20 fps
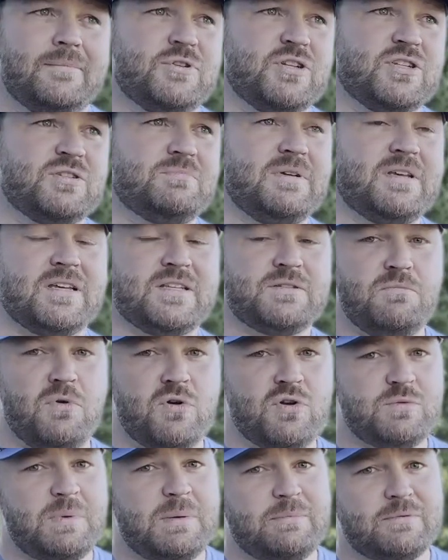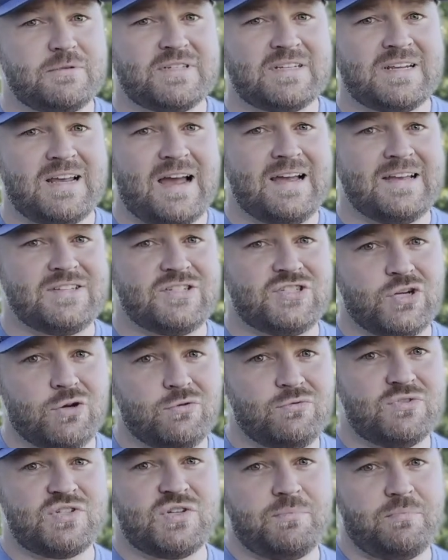just because most people's skies
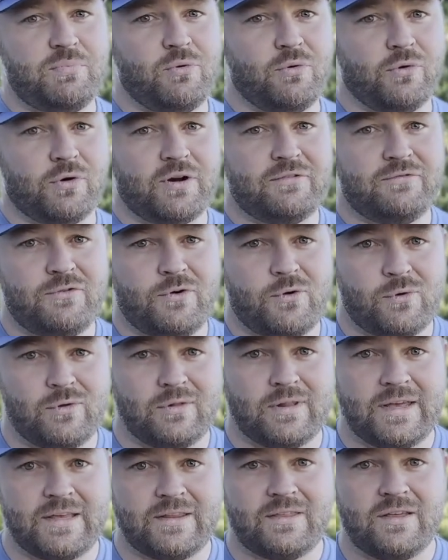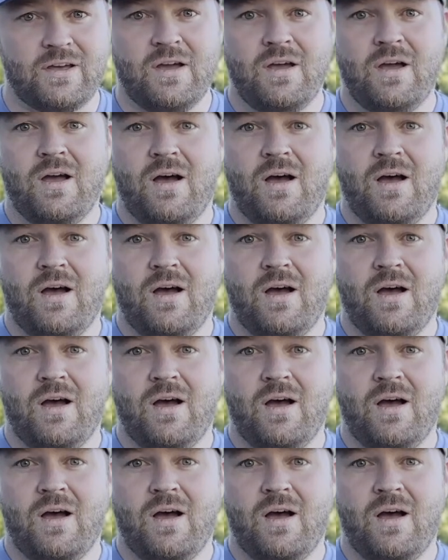don't support a focal length